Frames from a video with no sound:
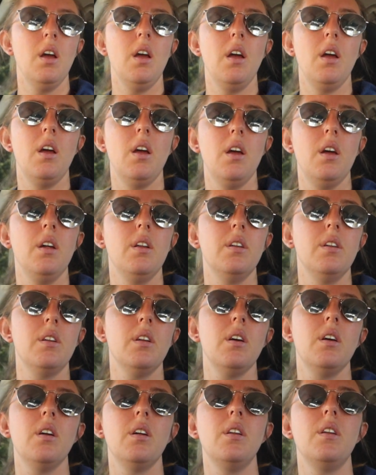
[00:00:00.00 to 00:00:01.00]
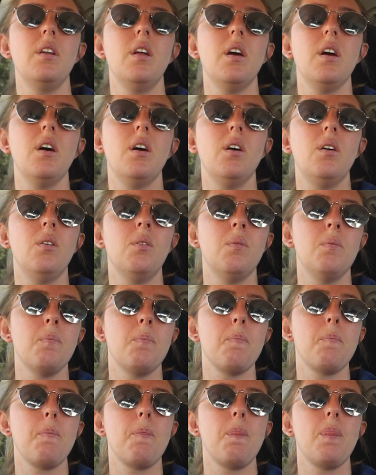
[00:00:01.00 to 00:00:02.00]
And now
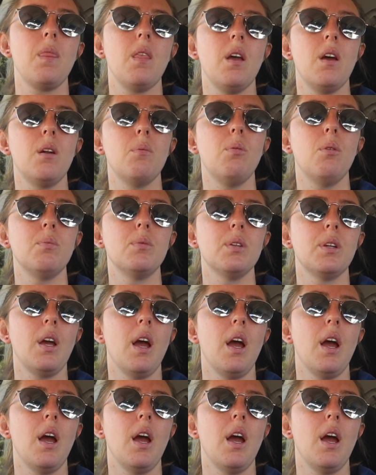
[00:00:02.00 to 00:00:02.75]
I'm gonna pop to